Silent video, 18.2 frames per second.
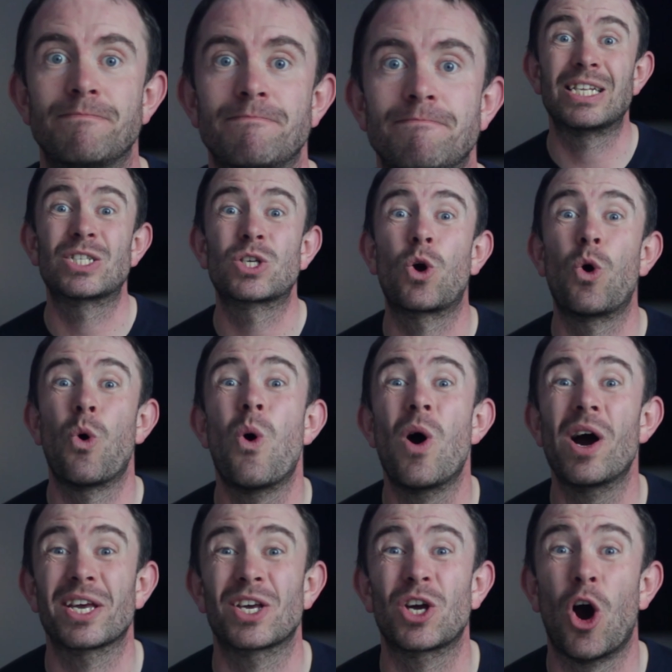It's
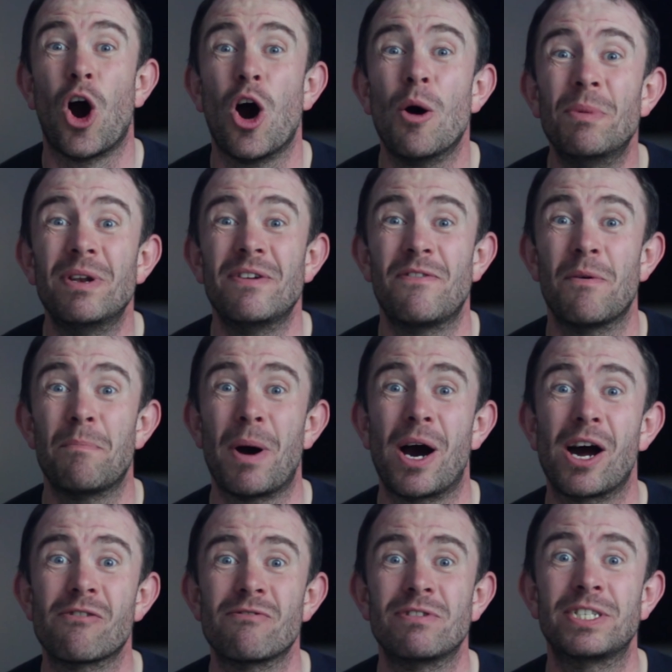quite common for
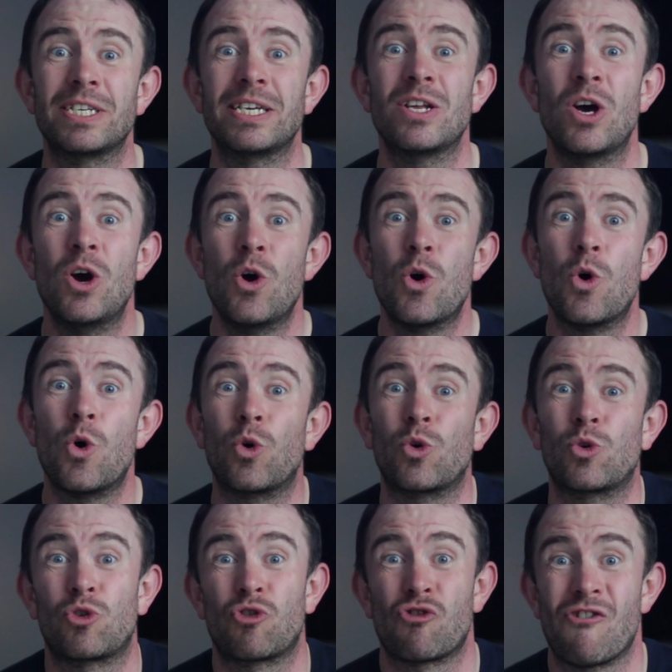pirated
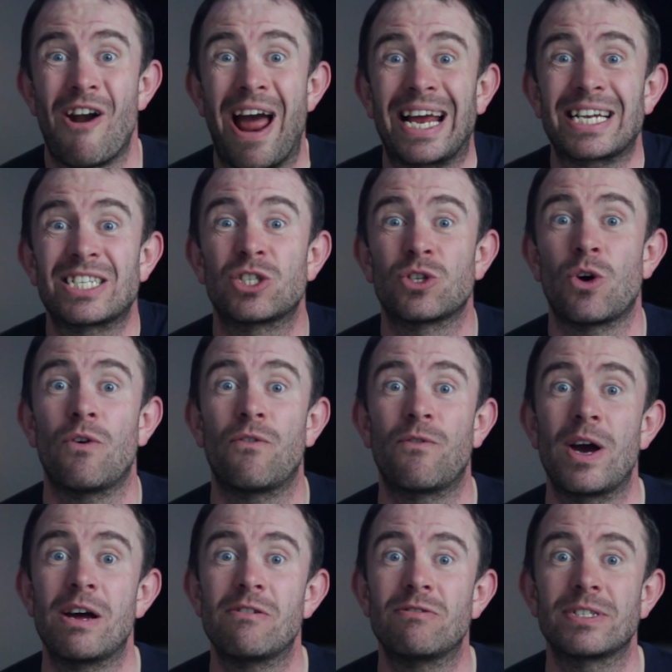or cracked
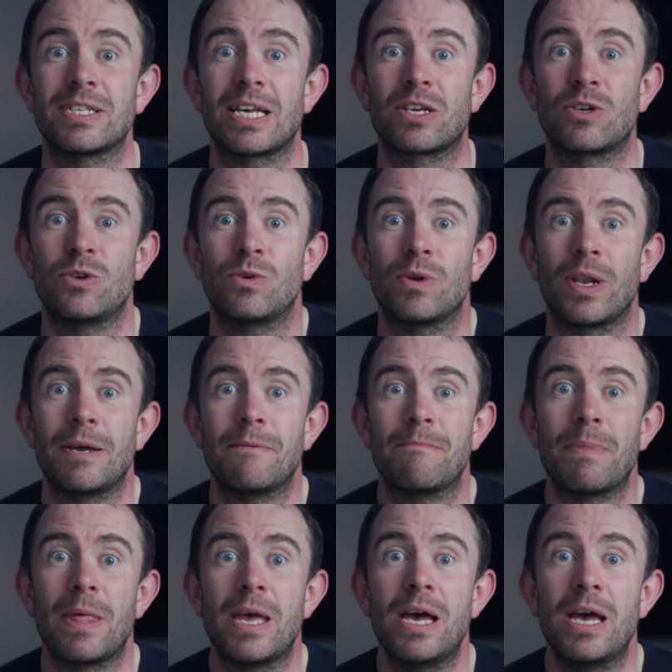software, as they call it,